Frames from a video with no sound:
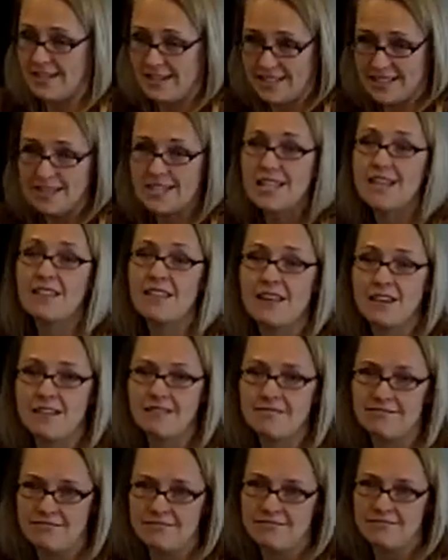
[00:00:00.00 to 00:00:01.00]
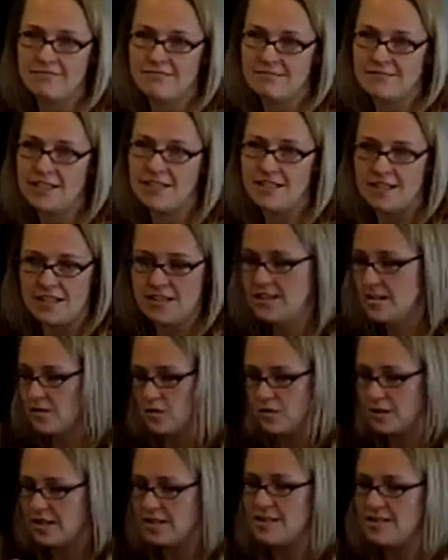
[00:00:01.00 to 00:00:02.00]
He's teething. This
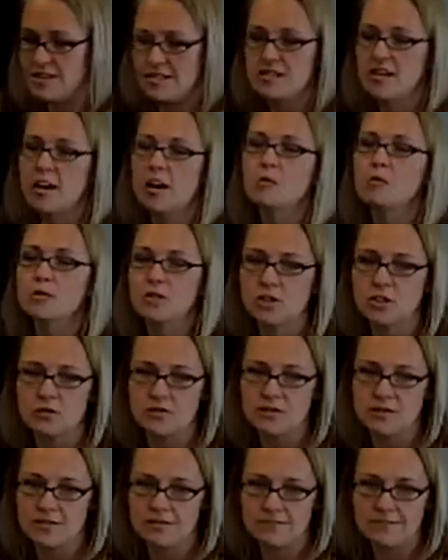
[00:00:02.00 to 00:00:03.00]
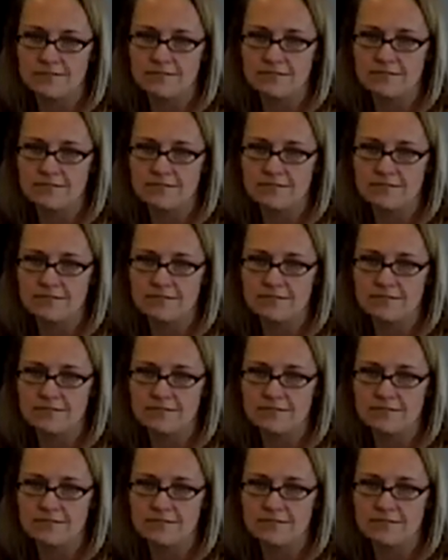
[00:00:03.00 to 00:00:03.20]
is the terrible twos.